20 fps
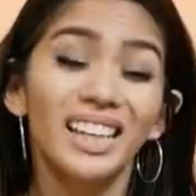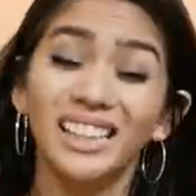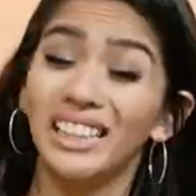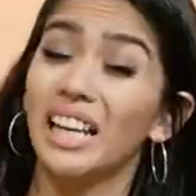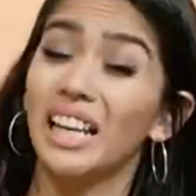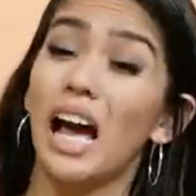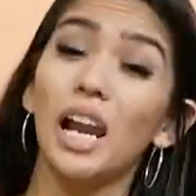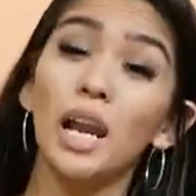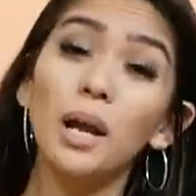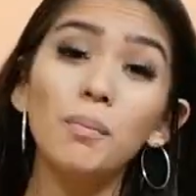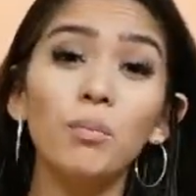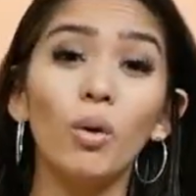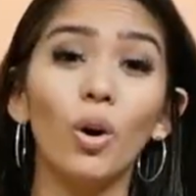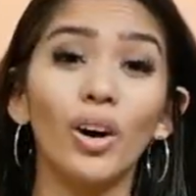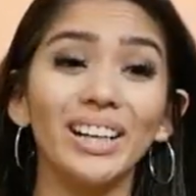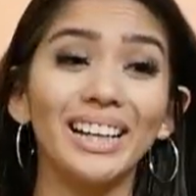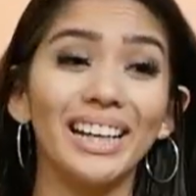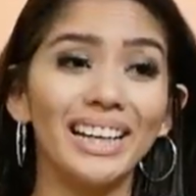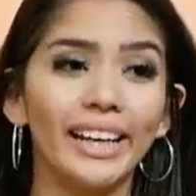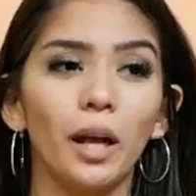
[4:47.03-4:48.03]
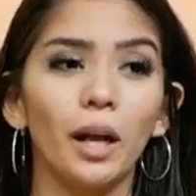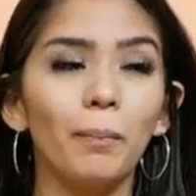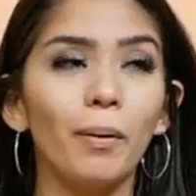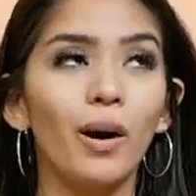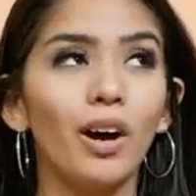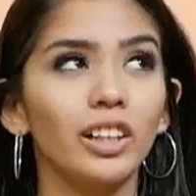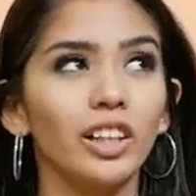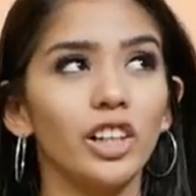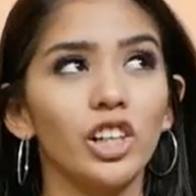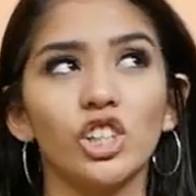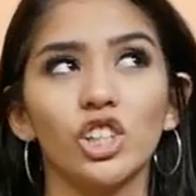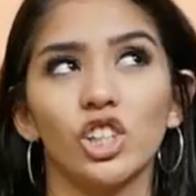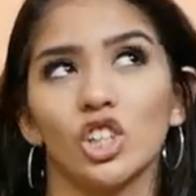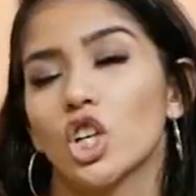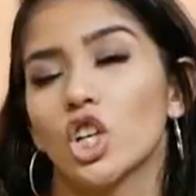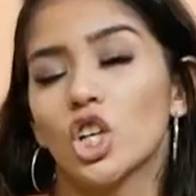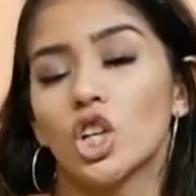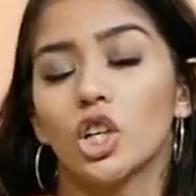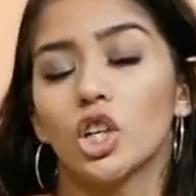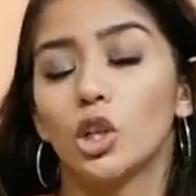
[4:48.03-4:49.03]
you'll alam mo na nail
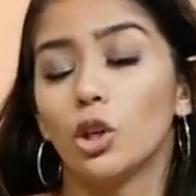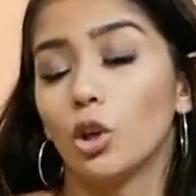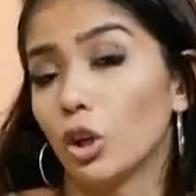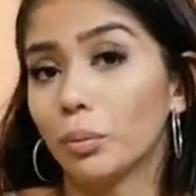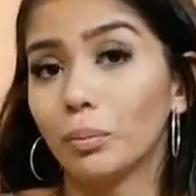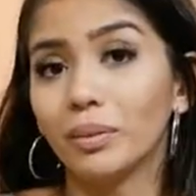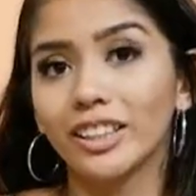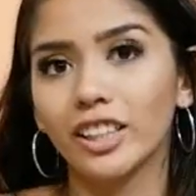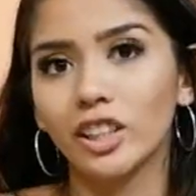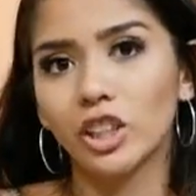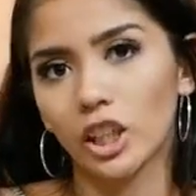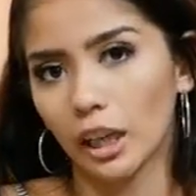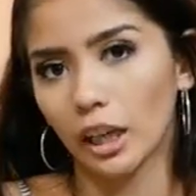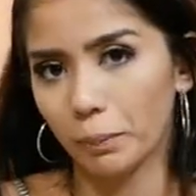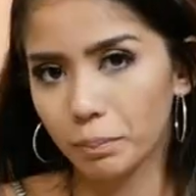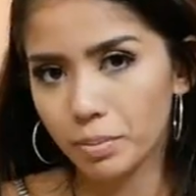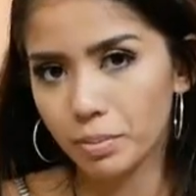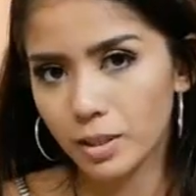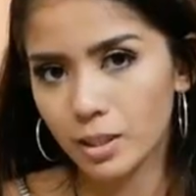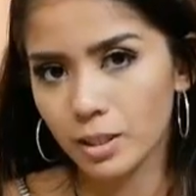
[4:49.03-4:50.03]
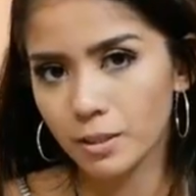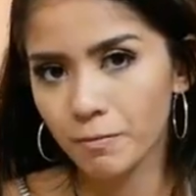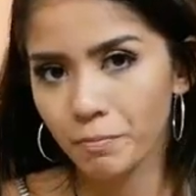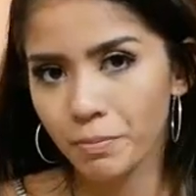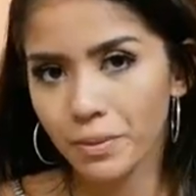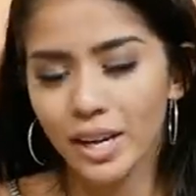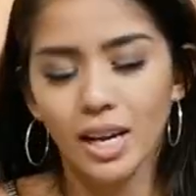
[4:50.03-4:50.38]
polish normally chips.